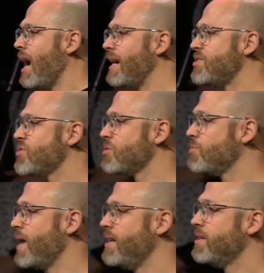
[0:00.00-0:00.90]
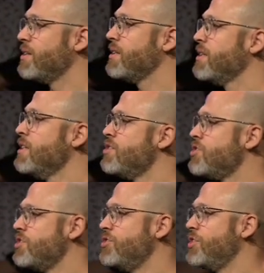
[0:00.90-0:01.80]
I surrender
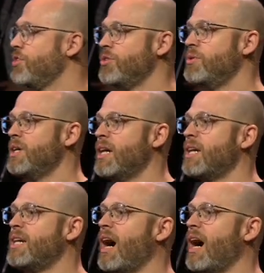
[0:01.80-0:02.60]
to you.